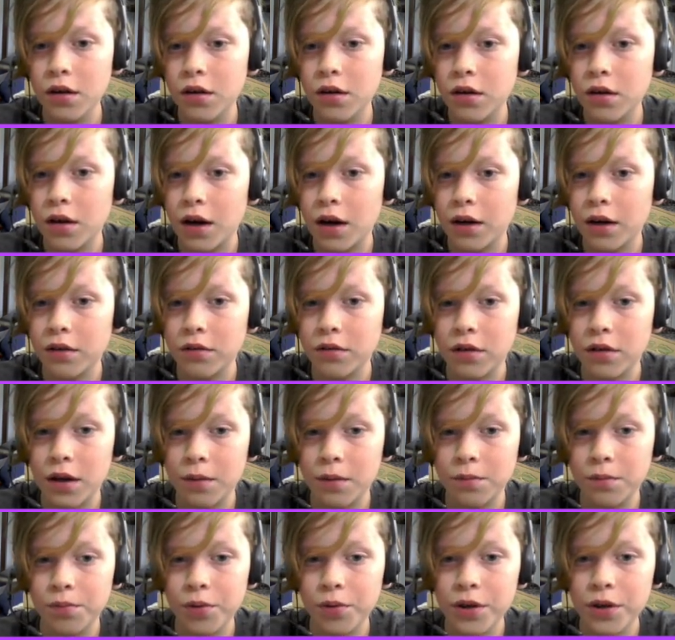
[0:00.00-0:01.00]

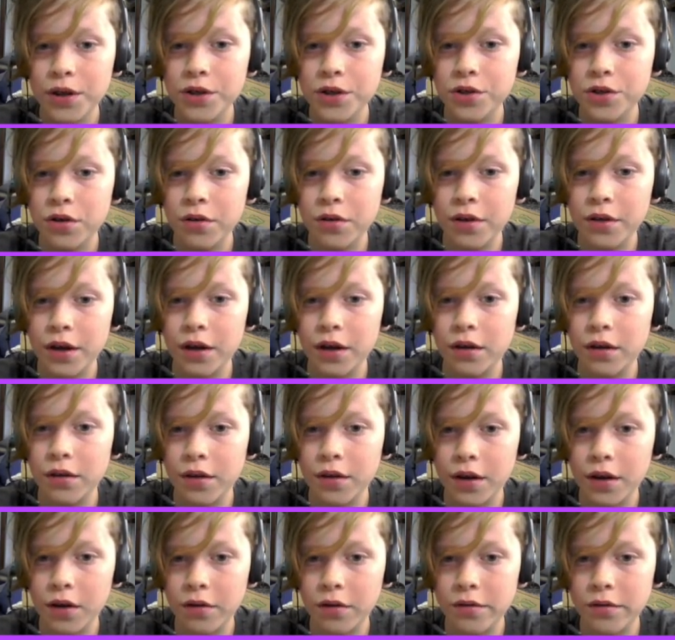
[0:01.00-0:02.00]
I'm pretty sure that
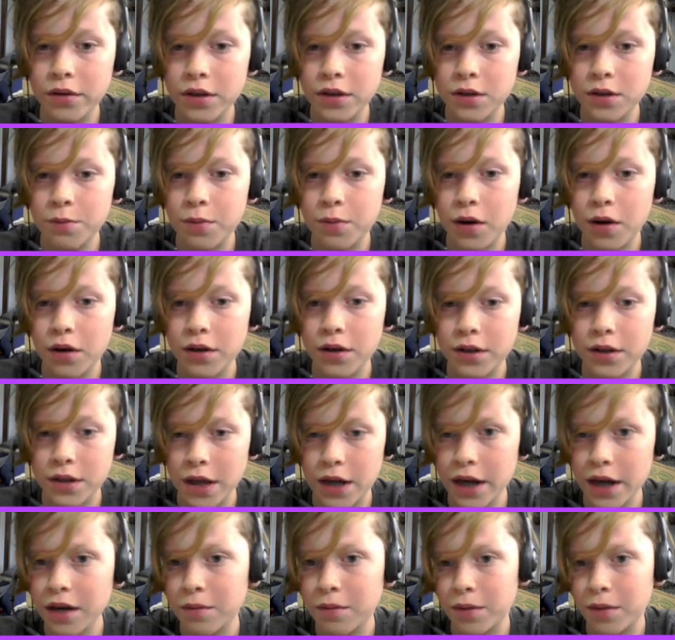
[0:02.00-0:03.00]
they only spawn in
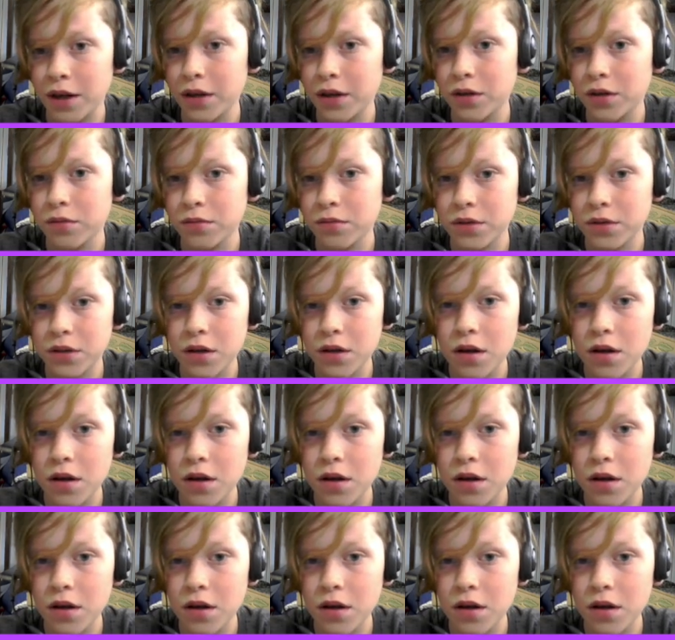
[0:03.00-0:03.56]
taiga biomes.